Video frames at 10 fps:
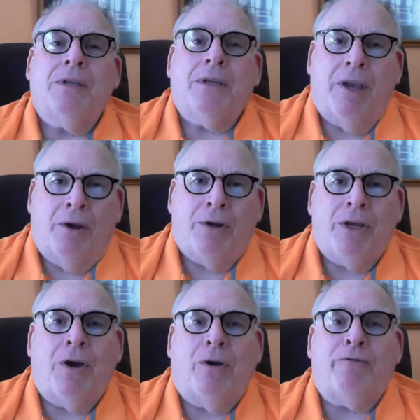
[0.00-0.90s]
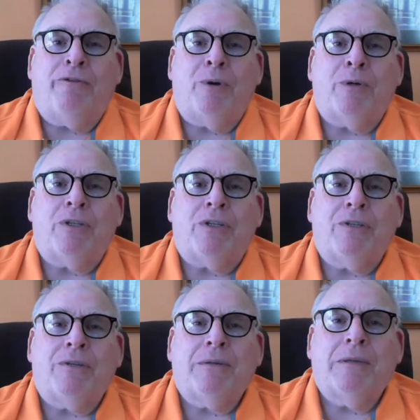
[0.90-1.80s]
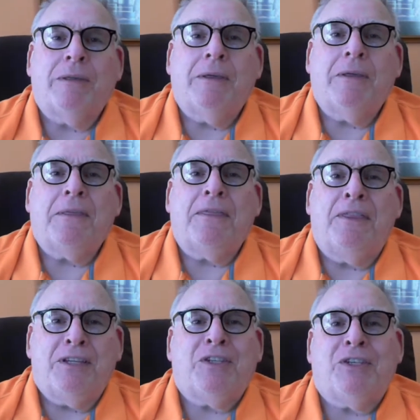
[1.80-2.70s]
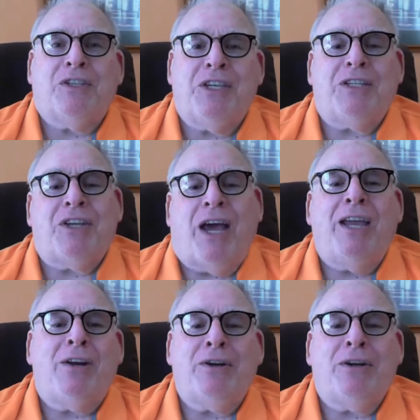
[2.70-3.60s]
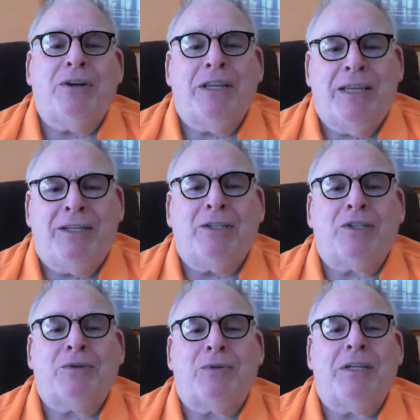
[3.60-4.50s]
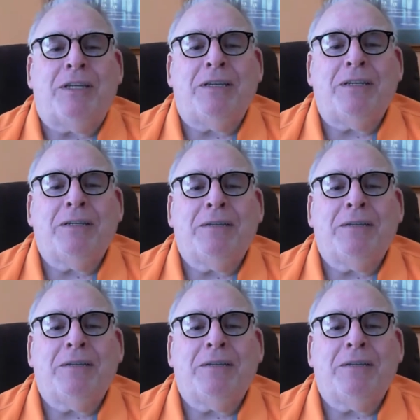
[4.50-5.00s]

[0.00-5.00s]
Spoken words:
Here you go, folks. This is the entire industry